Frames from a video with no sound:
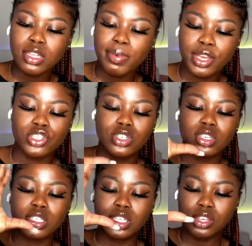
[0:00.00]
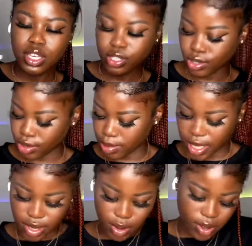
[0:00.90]
pictures, and you can zoom in
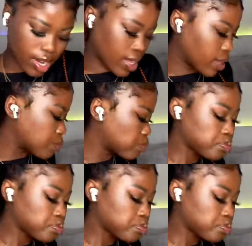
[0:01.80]
and all that.